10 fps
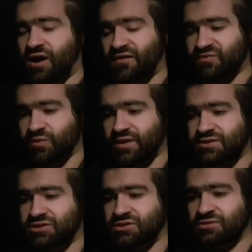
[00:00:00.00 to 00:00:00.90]
After which,
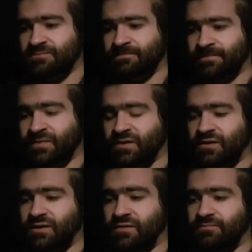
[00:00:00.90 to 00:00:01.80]

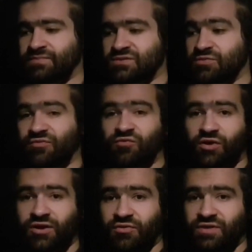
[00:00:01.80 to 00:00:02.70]
um, so
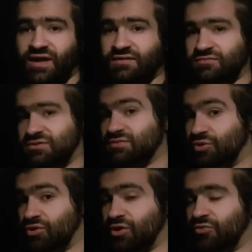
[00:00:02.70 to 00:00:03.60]
before I go there
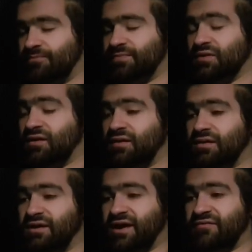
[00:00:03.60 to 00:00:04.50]
tomorrow,
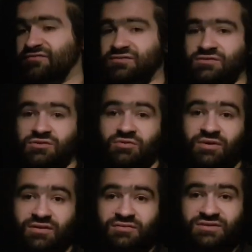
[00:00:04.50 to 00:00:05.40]
I have to
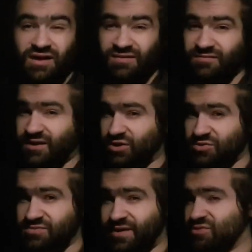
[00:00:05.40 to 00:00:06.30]
start and
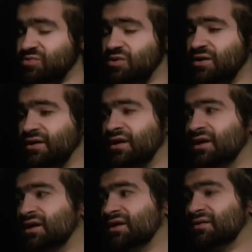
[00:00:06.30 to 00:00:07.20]
do some housework.
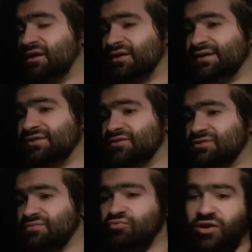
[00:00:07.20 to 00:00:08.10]
Then I need to do
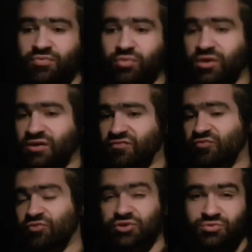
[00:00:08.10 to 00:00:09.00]
some prep work
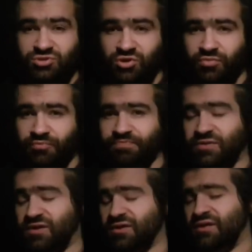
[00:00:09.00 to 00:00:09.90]
for the new job,
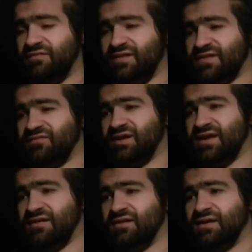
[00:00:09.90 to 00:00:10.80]
uh,
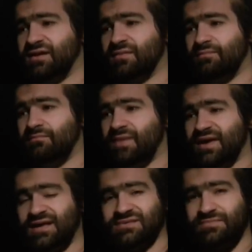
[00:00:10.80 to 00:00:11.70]
effectively
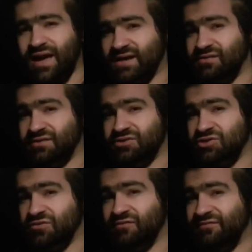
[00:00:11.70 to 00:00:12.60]
making some packed lunch
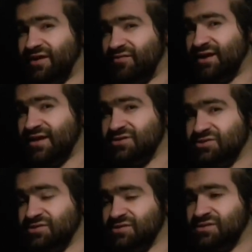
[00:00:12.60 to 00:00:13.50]

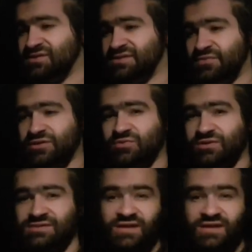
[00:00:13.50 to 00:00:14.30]
variations, see which ones